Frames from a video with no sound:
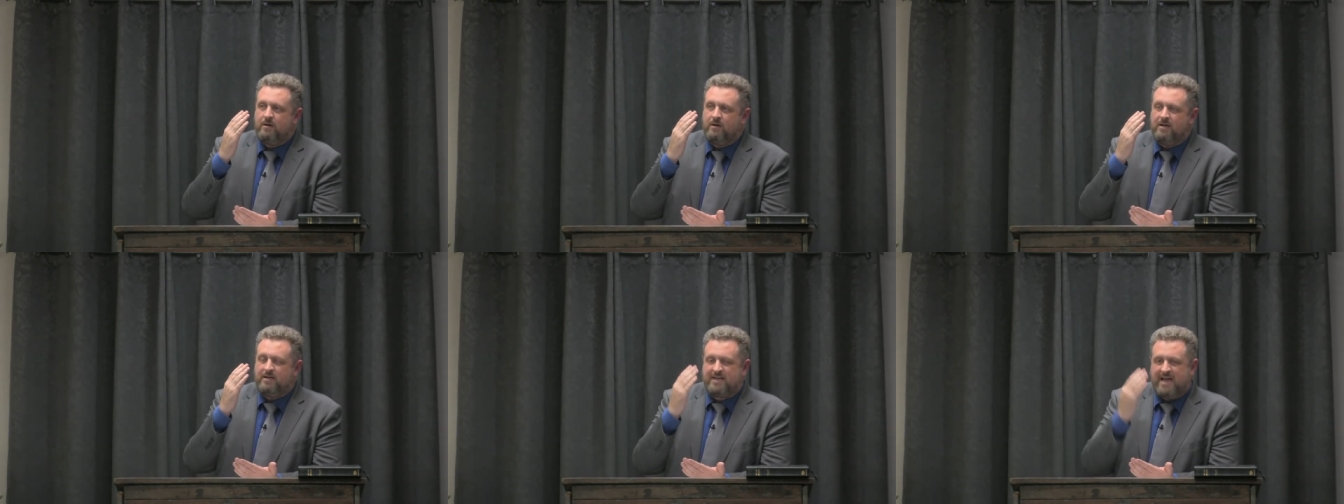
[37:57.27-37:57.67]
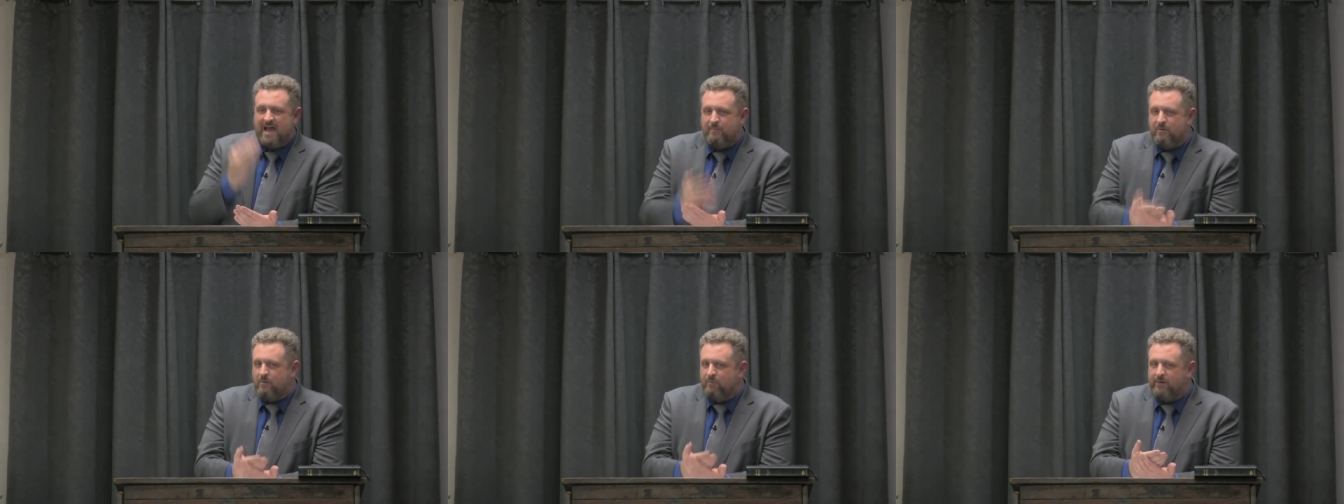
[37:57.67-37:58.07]
it
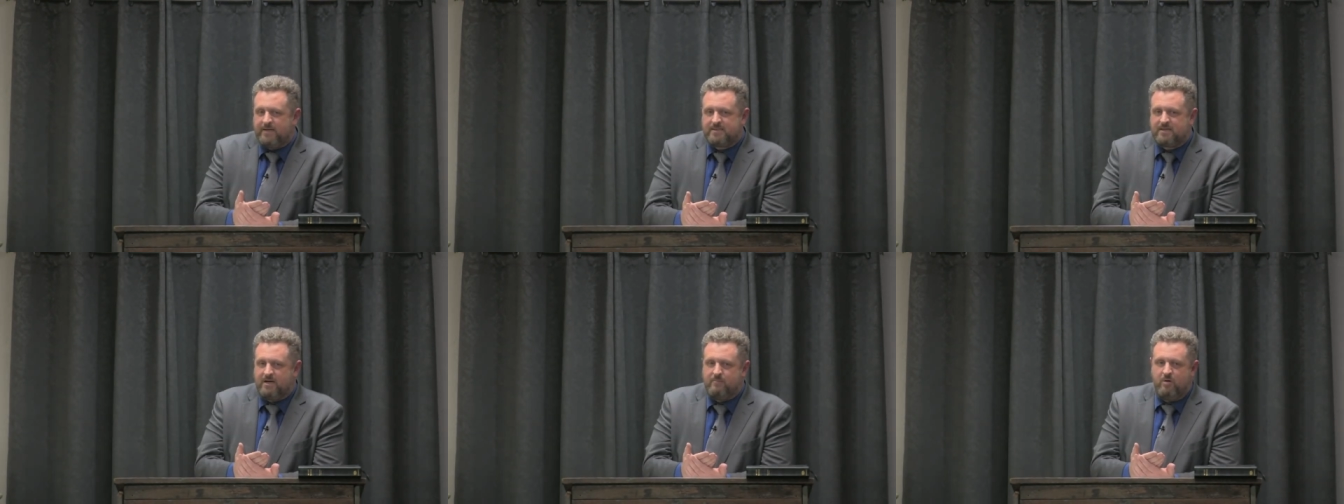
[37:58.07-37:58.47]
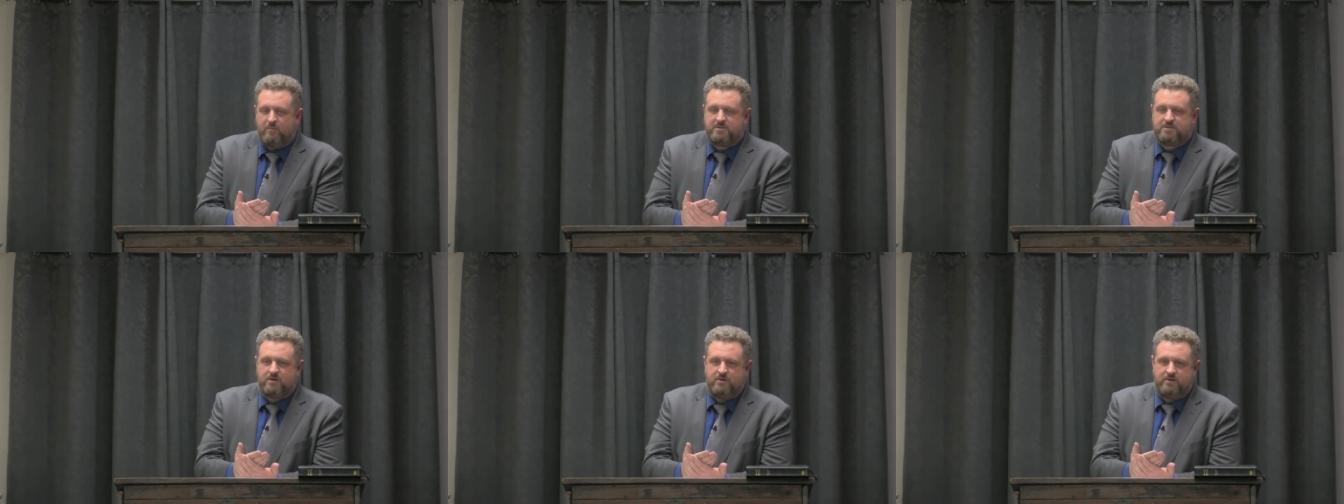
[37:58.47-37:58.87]
can't be replaced on a
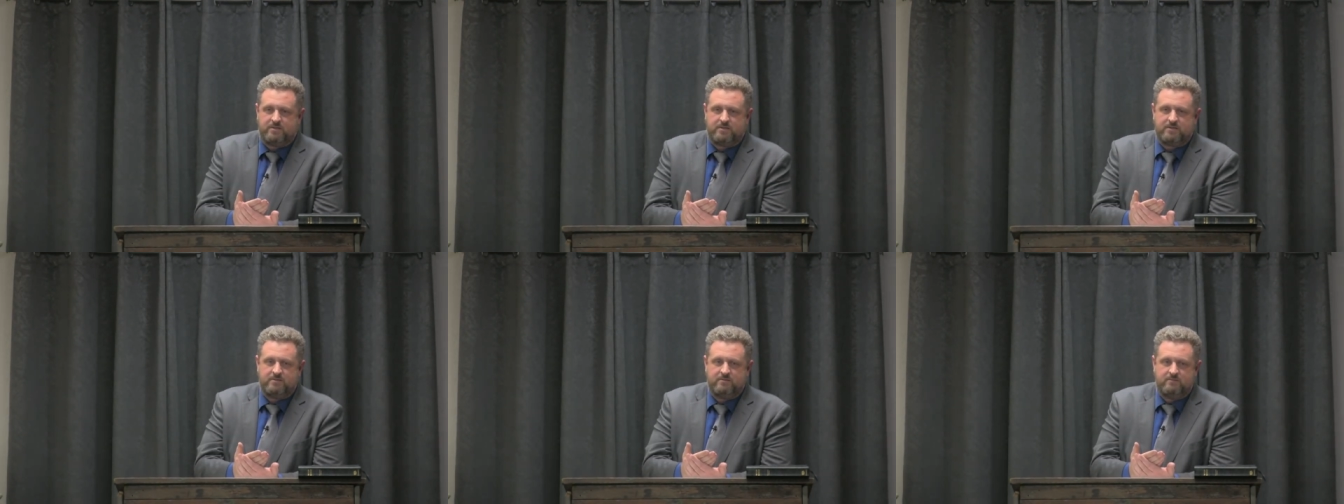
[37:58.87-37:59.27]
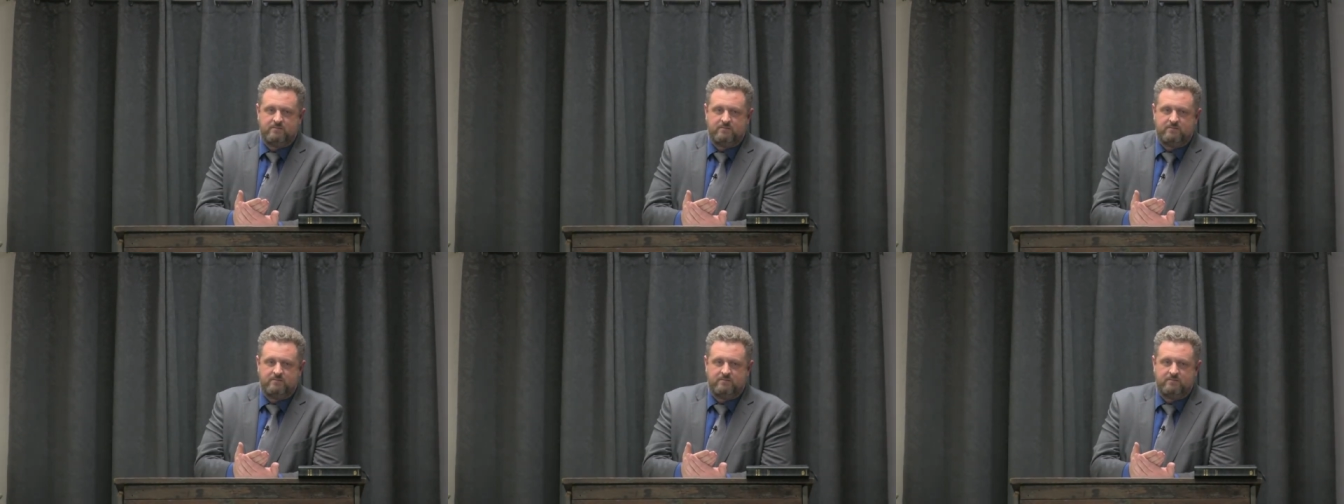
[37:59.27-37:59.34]
moment's notice.